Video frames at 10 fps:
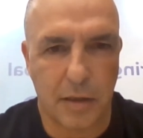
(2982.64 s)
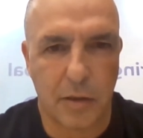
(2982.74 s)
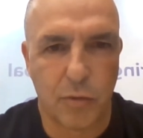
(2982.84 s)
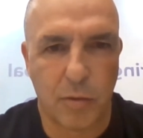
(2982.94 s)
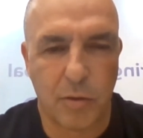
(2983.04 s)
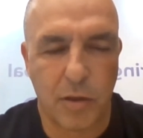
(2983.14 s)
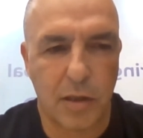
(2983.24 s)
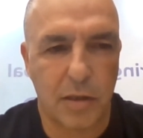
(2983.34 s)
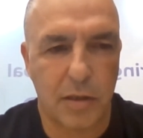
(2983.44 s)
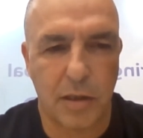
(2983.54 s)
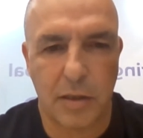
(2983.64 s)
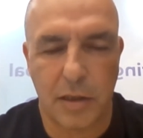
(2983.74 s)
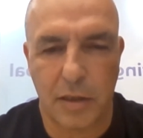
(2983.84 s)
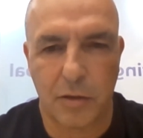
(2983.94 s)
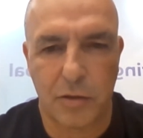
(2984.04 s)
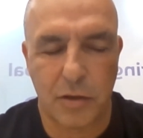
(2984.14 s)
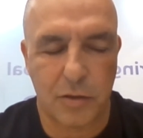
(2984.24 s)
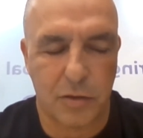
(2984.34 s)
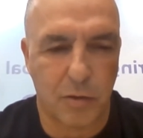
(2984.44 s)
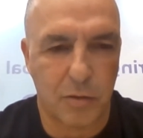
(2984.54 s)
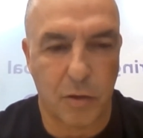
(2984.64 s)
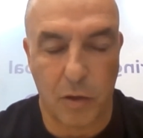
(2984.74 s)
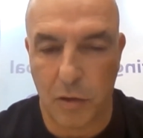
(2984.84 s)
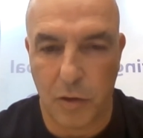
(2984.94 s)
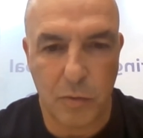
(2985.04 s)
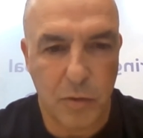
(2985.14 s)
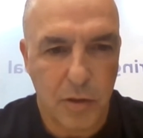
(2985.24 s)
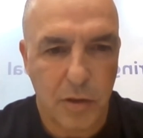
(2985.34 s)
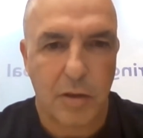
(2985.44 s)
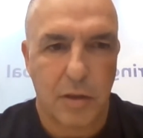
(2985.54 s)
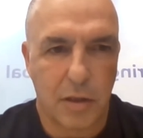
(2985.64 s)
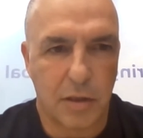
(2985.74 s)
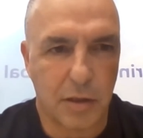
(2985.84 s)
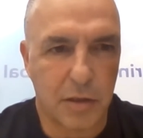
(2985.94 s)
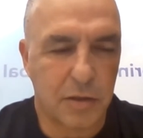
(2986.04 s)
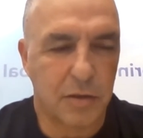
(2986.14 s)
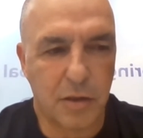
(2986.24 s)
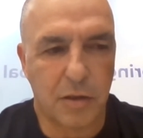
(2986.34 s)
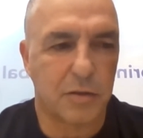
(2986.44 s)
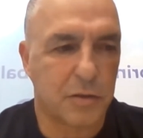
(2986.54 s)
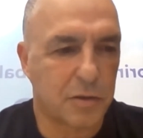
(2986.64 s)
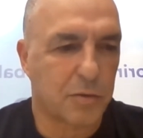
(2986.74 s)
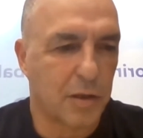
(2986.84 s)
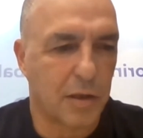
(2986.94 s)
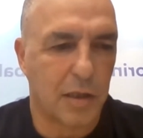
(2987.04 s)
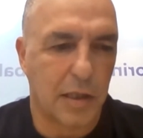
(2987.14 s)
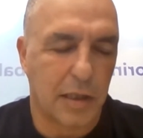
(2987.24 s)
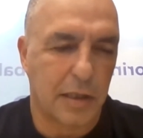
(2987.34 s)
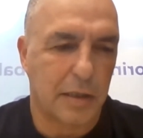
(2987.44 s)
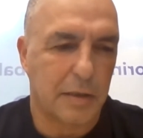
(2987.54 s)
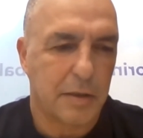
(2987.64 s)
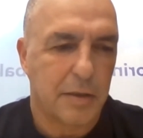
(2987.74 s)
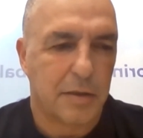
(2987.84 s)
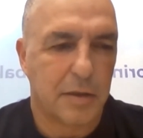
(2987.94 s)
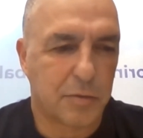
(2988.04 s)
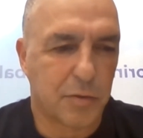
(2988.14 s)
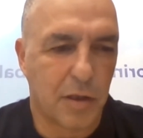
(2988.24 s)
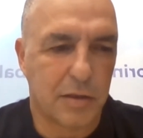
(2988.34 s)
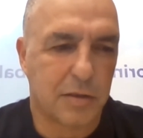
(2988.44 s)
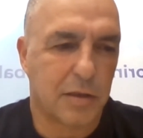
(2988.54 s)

renewable energy and so on. Although in recent years, Israel has